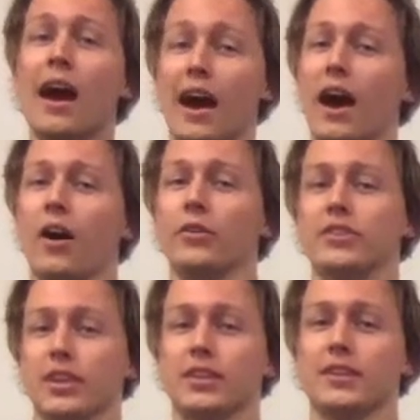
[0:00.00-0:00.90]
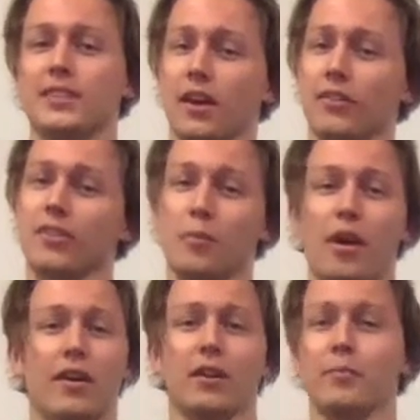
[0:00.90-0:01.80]
How do you tell
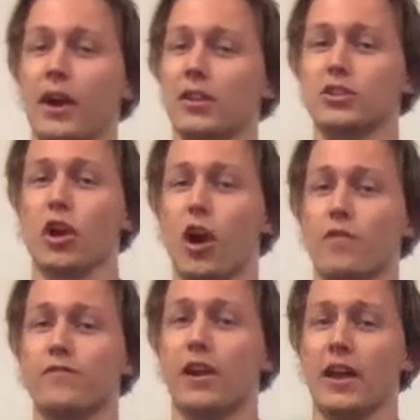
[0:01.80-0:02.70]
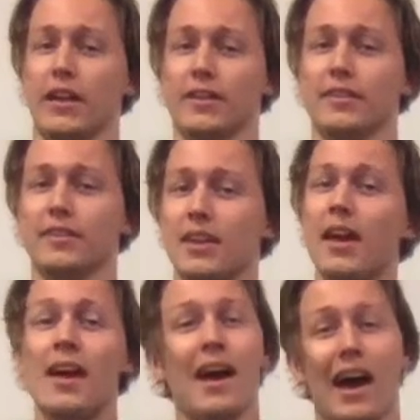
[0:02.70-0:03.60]
someone about your friend?
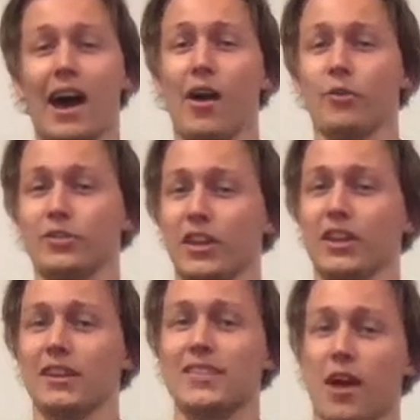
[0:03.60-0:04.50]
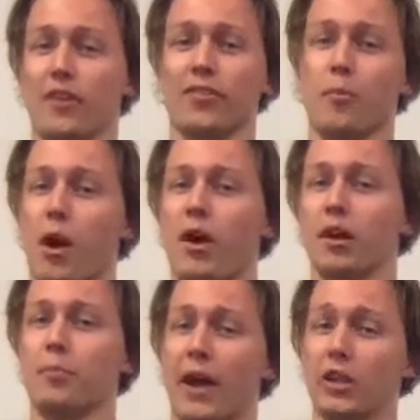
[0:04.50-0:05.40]
How do you tell
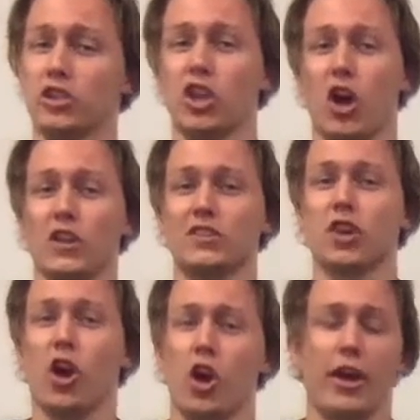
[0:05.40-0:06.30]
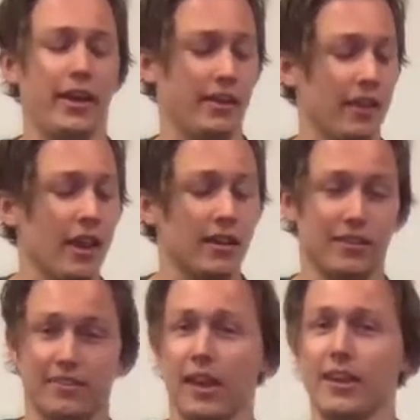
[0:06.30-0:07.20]
someone about your toy?
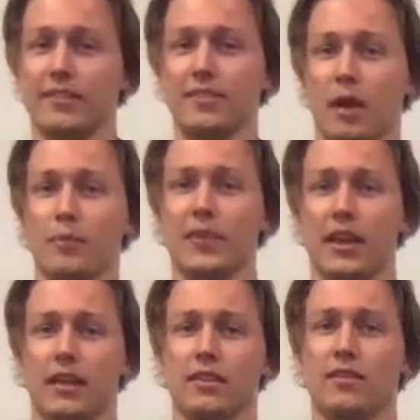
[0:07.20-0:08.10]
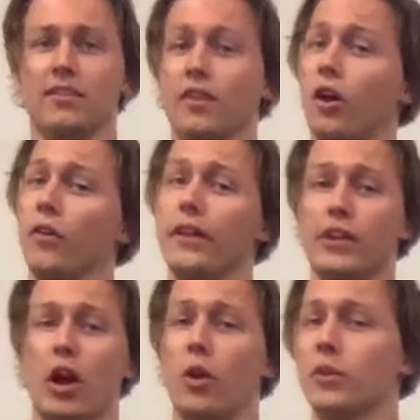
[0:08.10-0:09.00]
You say something so they
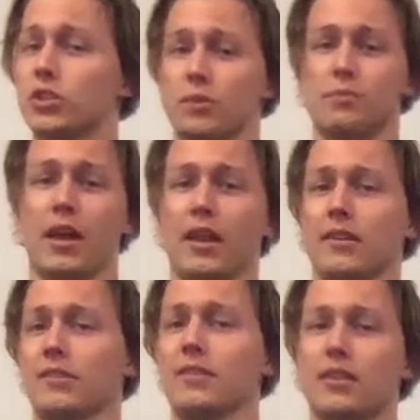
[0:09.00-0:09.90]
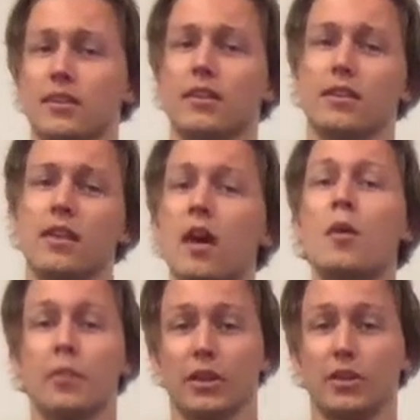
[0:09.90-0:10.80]
know what you
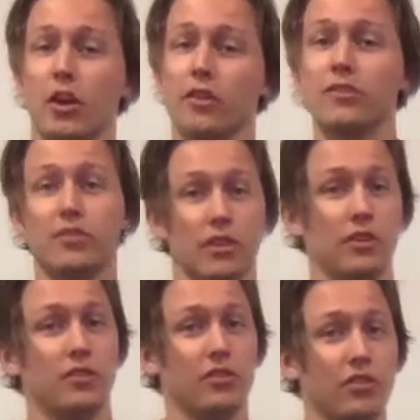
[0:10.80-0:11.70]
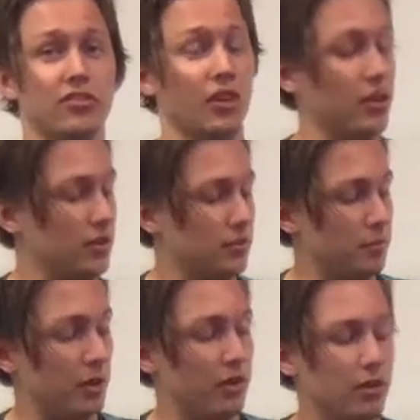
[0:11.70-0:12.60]
meant, because it's a
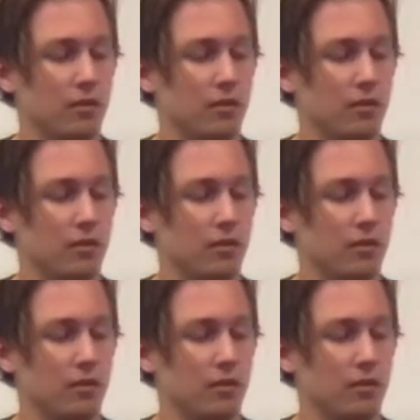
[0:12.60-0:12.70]
statement.